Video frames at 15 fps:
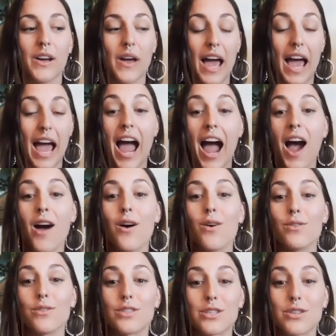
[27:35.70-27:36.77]

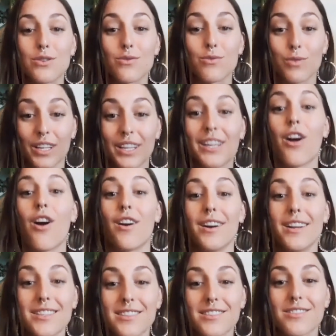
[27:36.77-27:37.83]
how to really
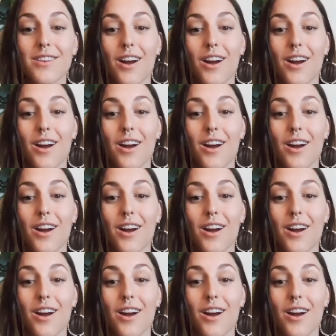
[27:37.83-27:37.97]
harness